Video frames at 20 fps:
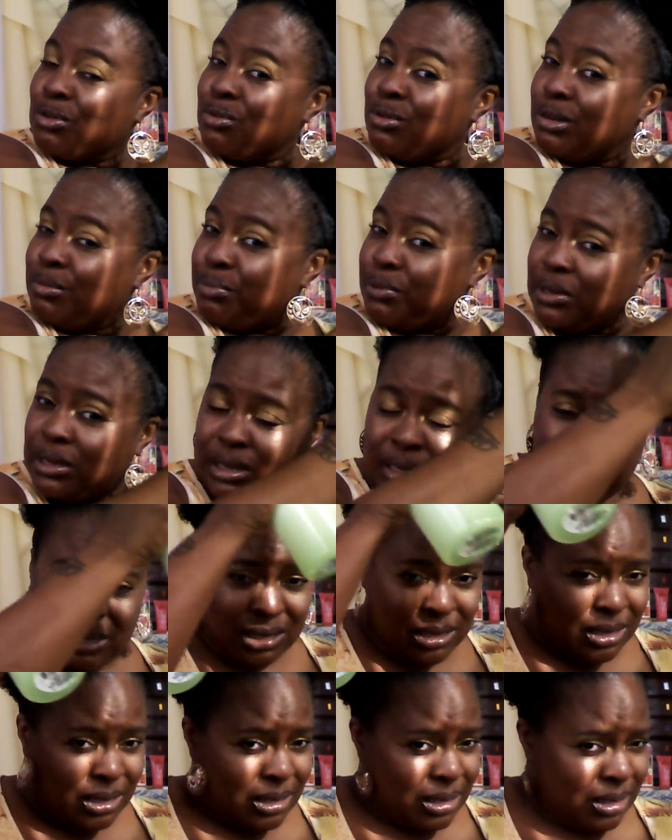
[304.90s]
I'm going to be
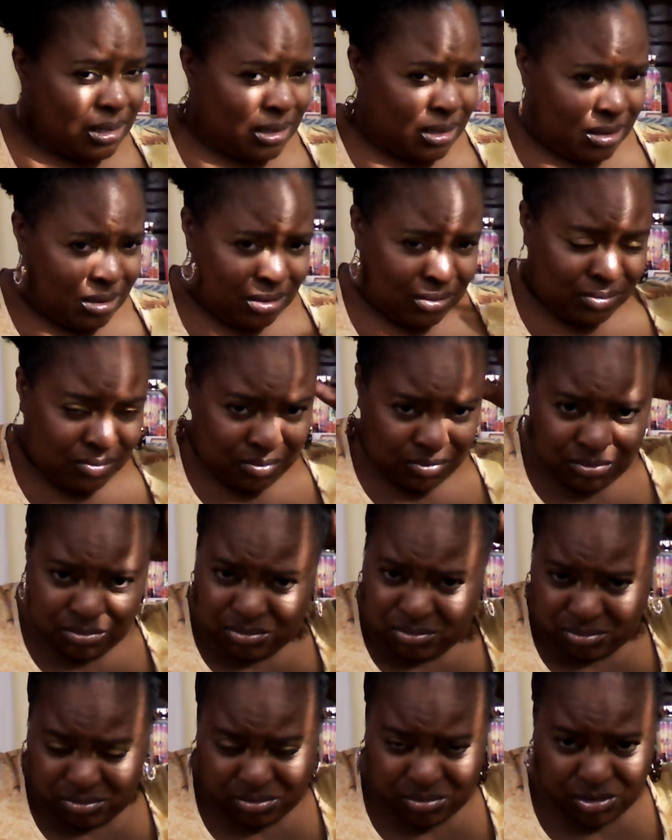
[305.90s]

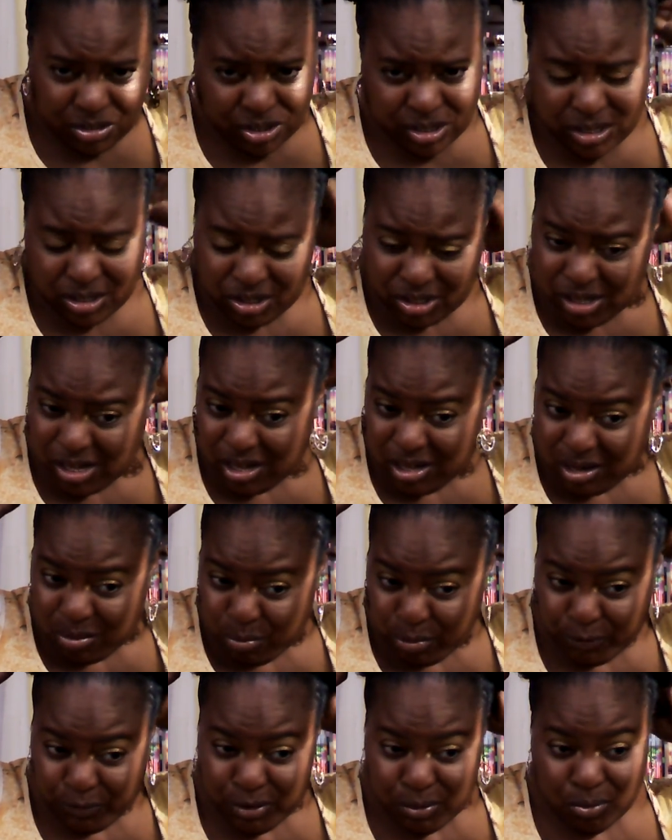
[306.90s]

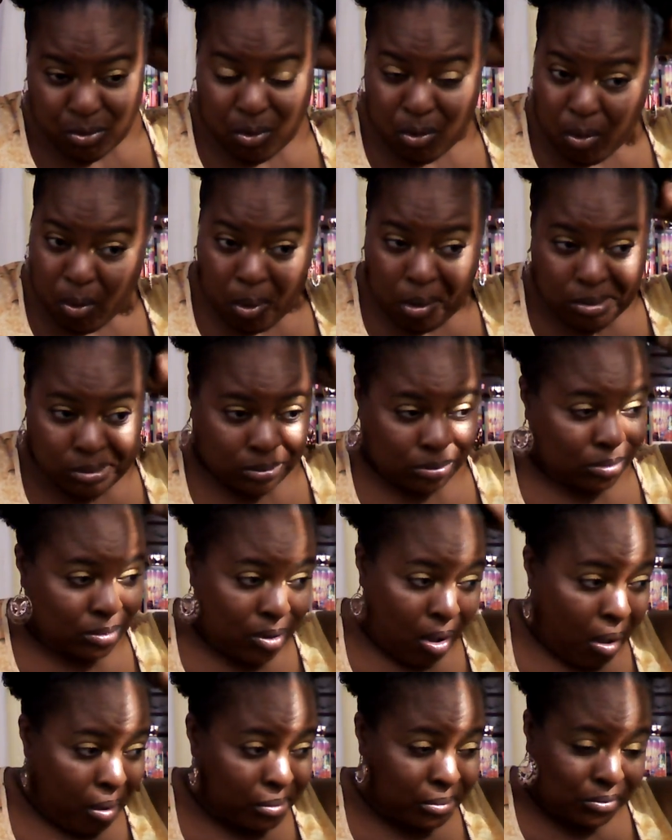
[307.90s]
chit-chatting with you all.
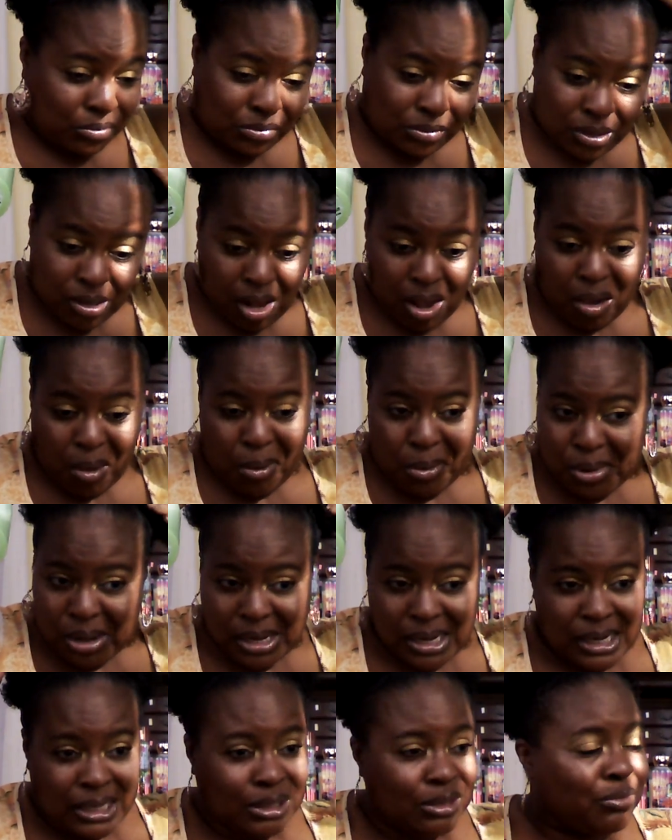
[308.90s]

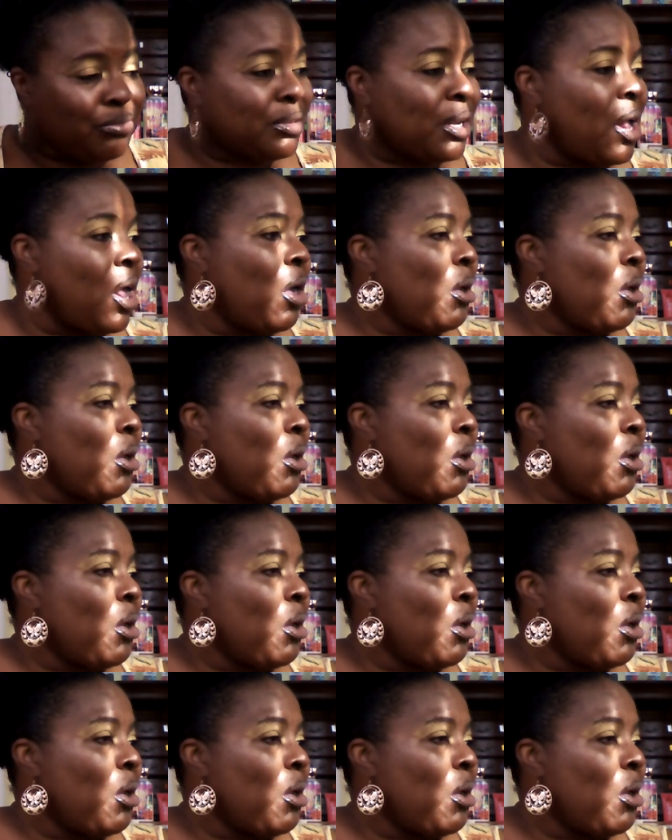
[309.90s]
Okay?